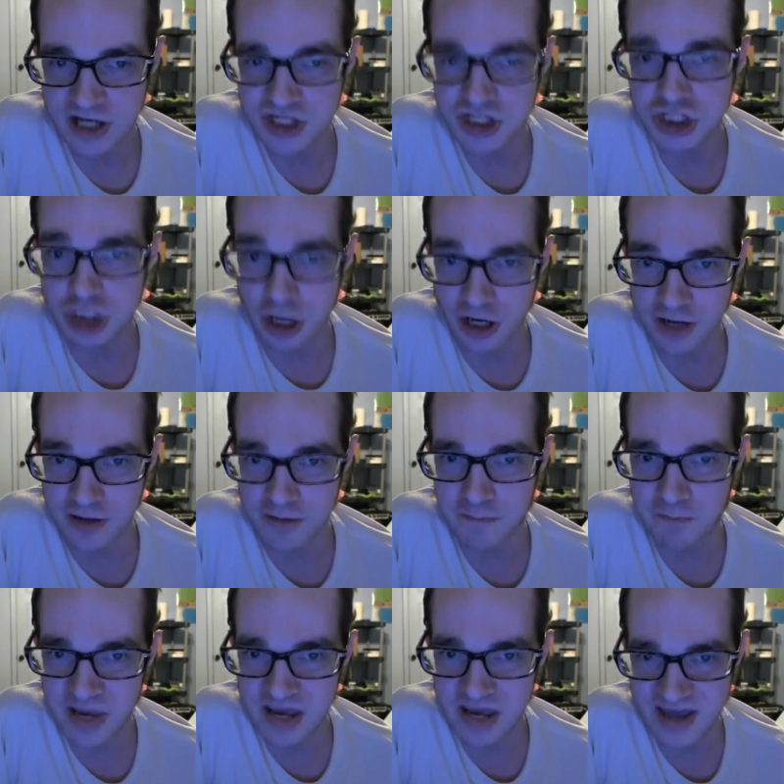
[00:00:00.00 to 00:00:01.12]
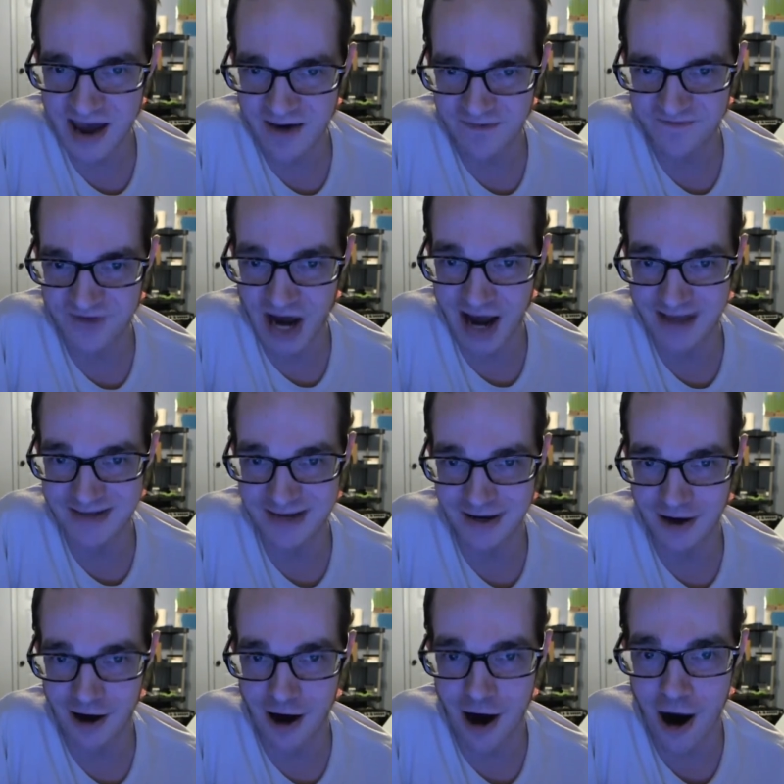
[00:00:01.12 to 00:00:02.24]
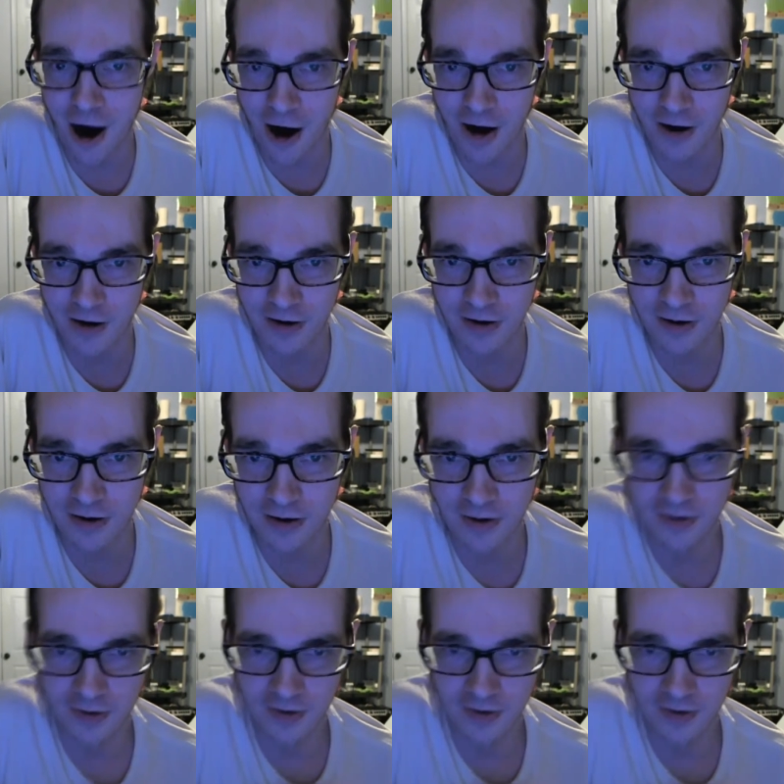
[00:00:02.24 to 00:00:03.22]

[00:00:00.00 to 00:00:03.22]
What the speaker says: It shouldn't be that fighting hard.